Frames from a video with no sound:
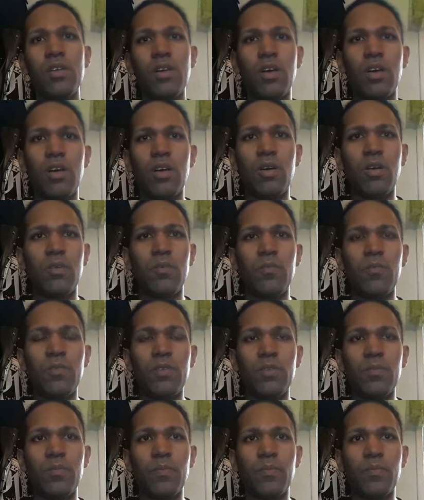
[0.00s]
Um,
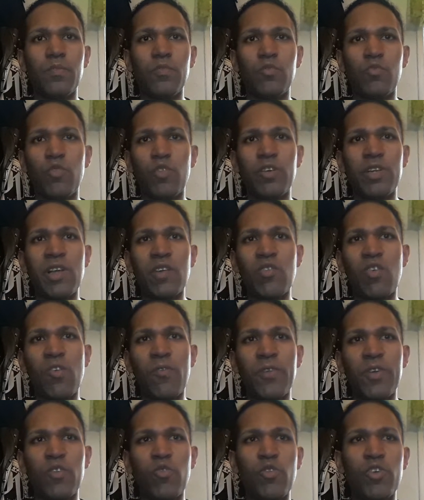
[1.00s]
worrying out
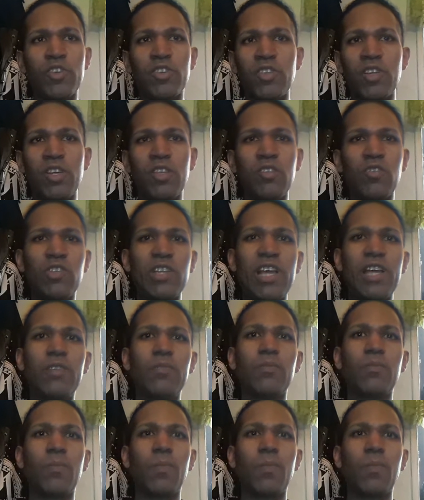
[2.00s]
Kofi Kristen and all that.